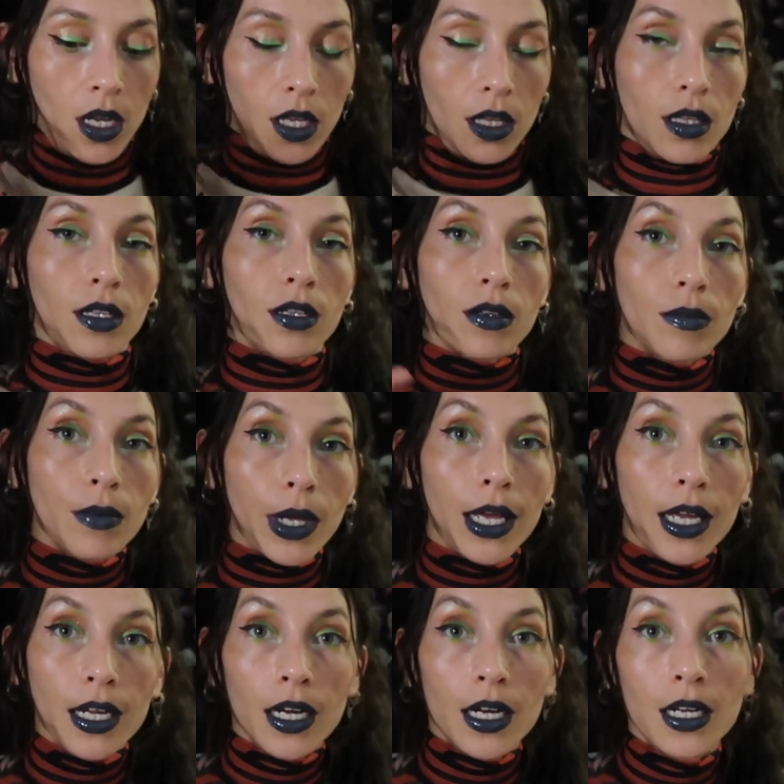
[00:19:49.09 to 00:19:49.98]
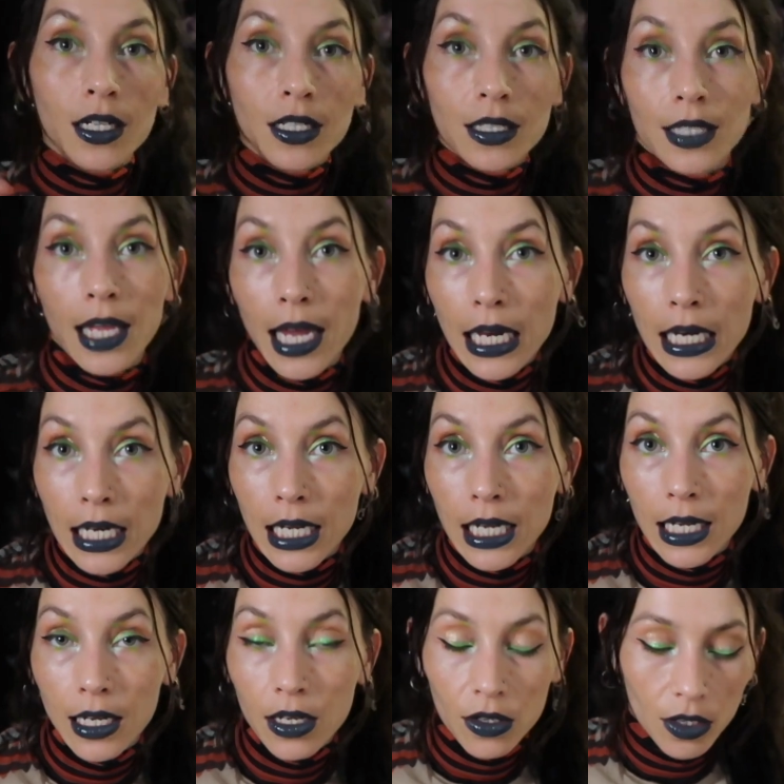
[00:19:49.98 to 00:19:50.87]
a little bit
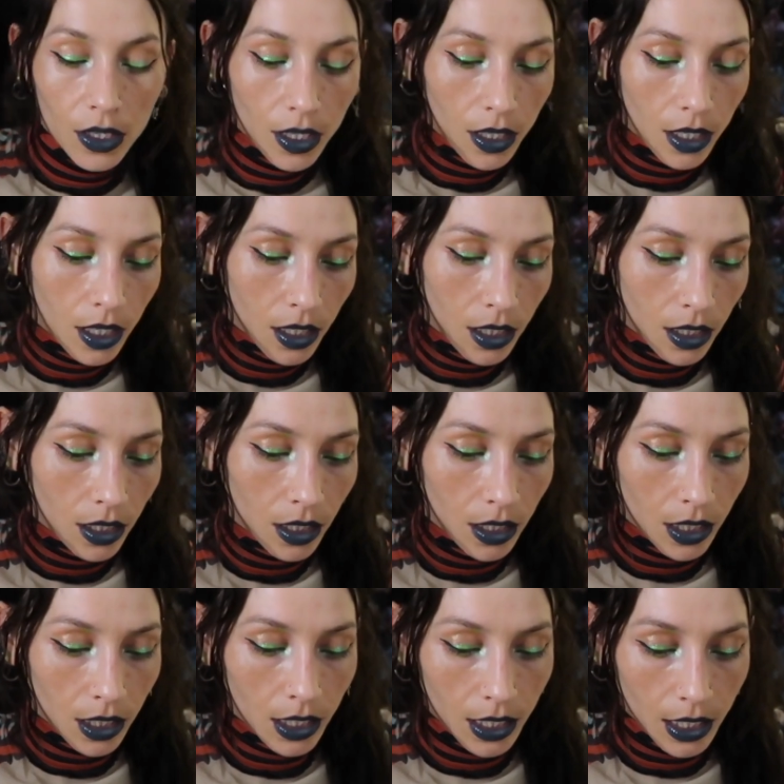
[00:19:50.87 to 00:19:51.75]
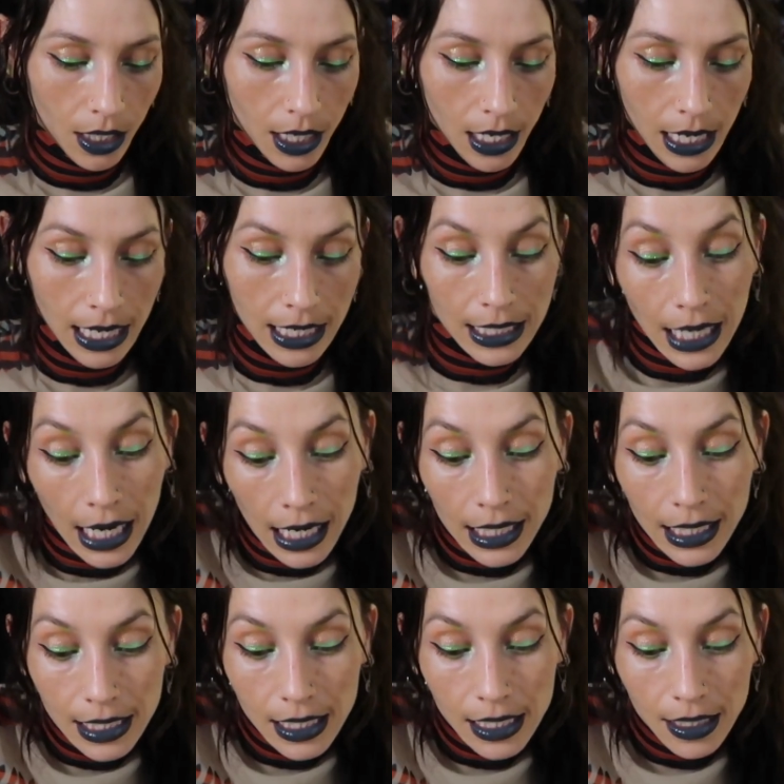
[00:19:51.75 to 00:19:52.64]
zany or
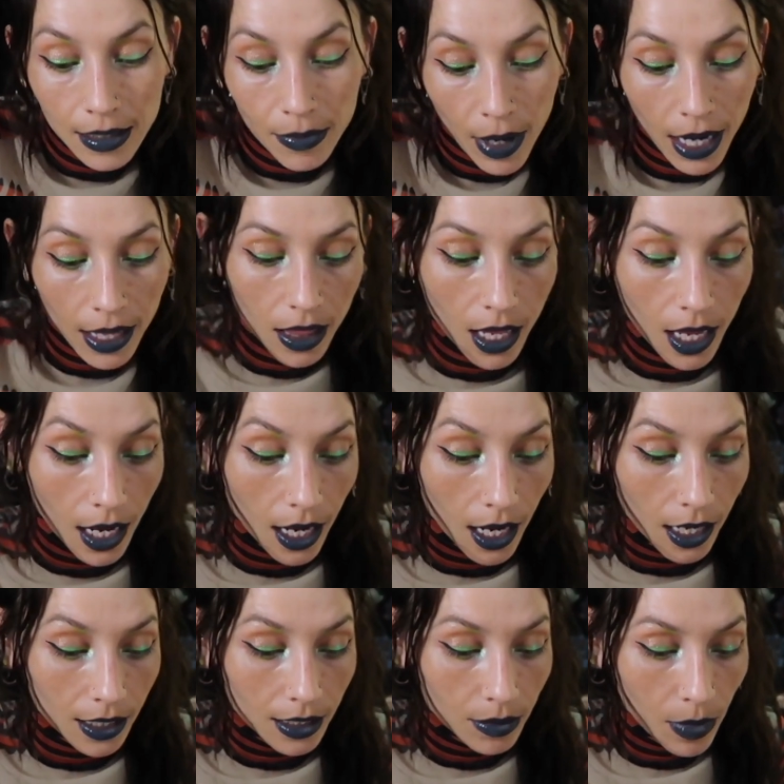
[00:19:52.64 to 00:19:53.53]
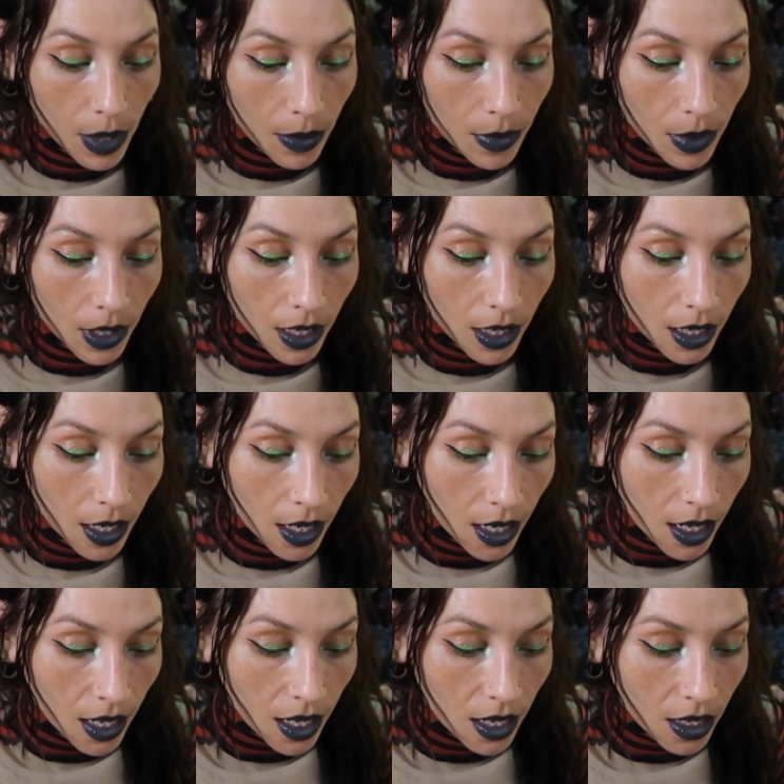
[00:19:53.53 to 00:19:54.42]
enticed by things. Maybe
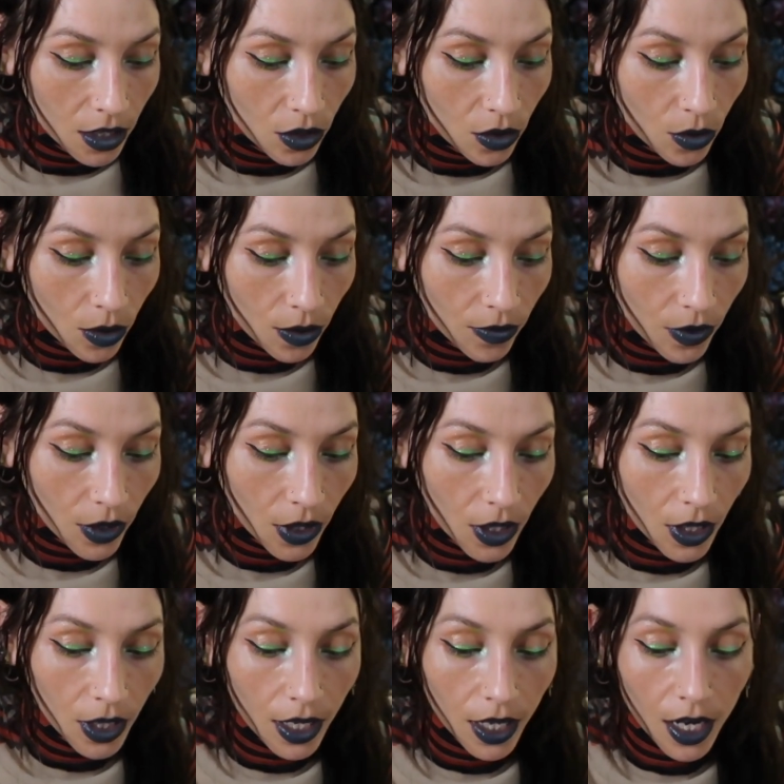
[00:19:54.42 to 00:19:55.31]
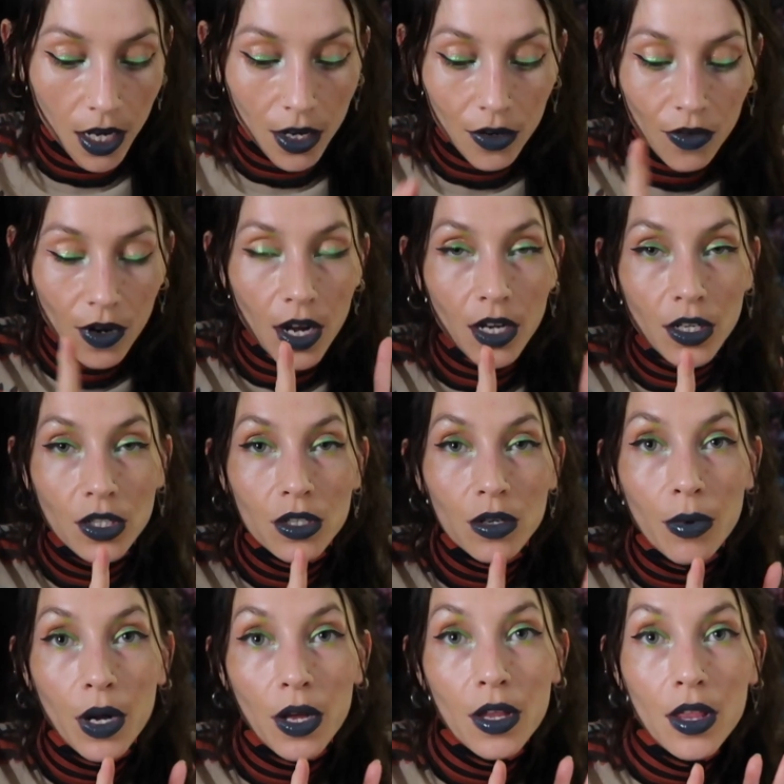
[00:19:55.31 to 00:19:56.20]
you are feeling like kind of hush
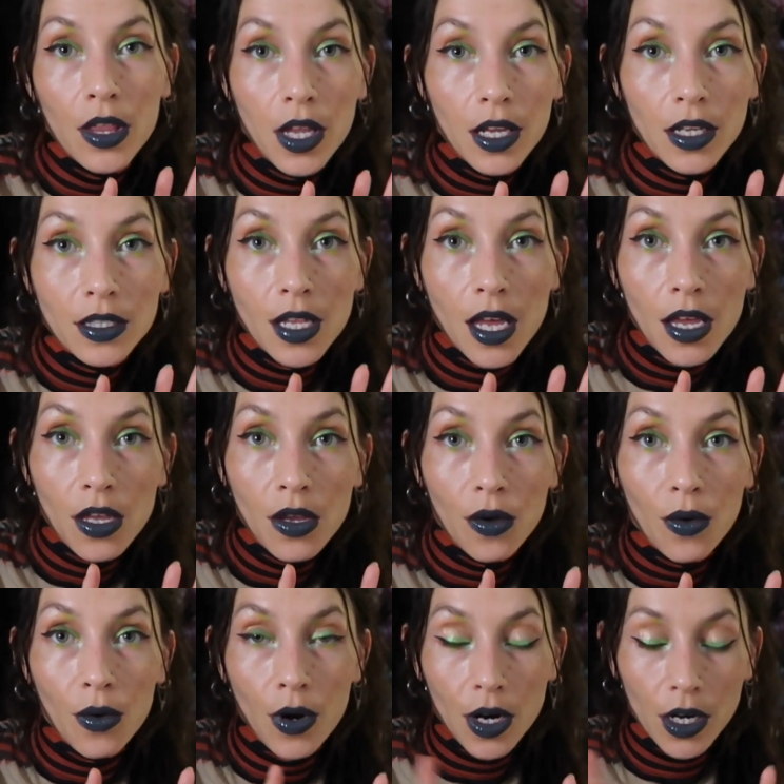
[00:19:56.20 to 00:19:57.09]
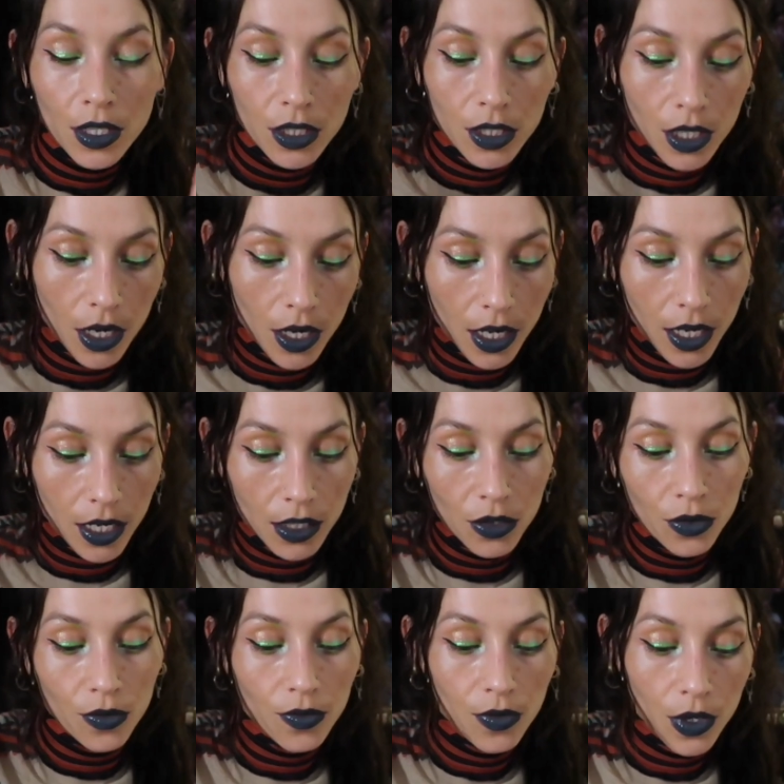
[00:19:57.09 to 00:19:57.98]
about the things that you are starting
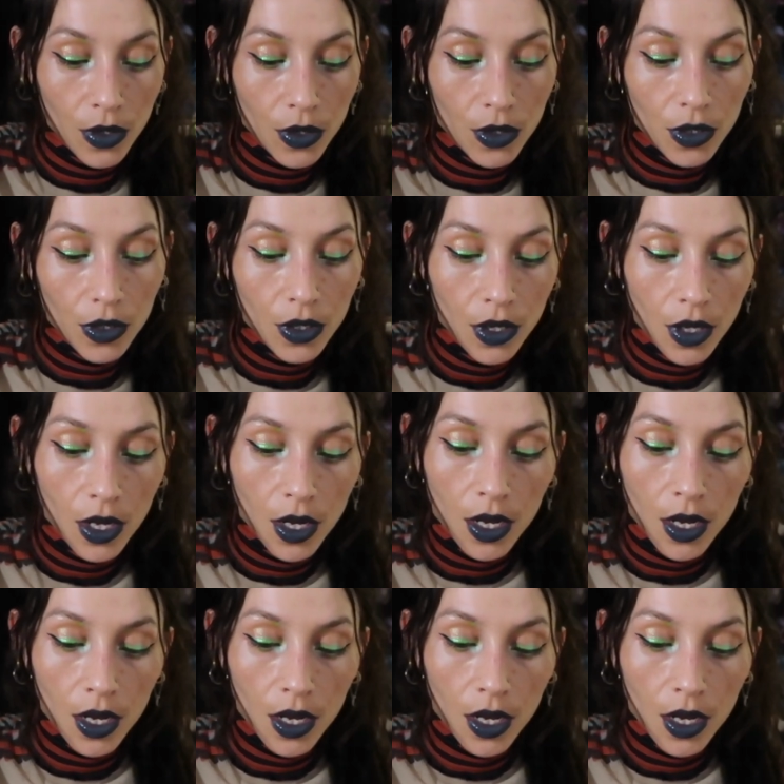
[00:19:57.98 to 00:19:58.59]
to feel.